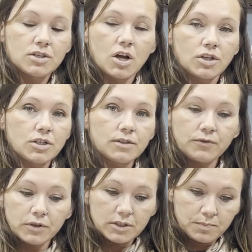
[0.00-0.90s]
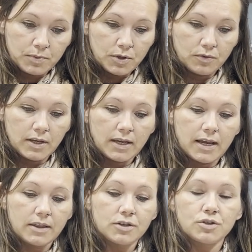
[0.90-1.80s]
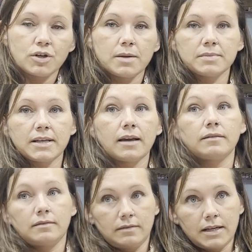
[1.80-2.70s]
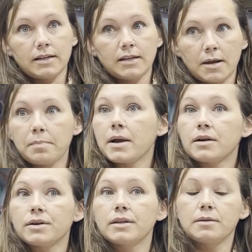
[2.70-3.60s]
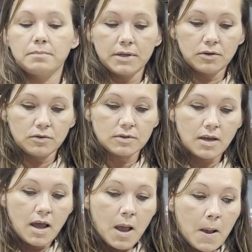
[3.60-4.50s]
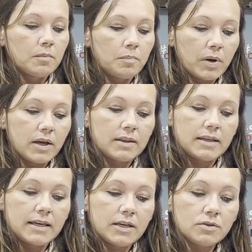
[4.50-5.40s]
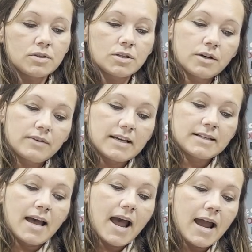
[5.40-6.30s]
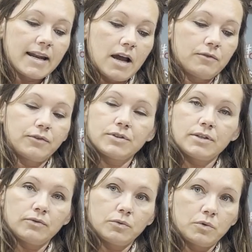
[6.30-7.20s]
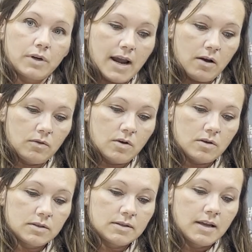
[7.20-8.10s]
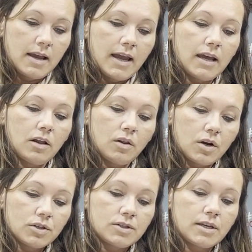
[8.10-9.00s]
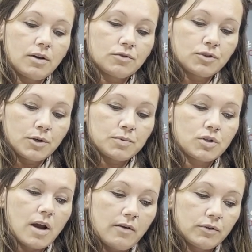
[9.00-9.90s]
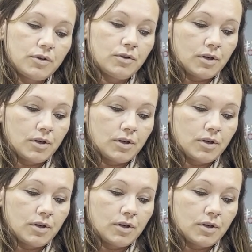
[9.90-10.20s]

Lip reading: not just for its beauty and the streams that ended up powering the mills, but the hills served as a hideout for Civil War outlaws, and a large-scale troops traveled to the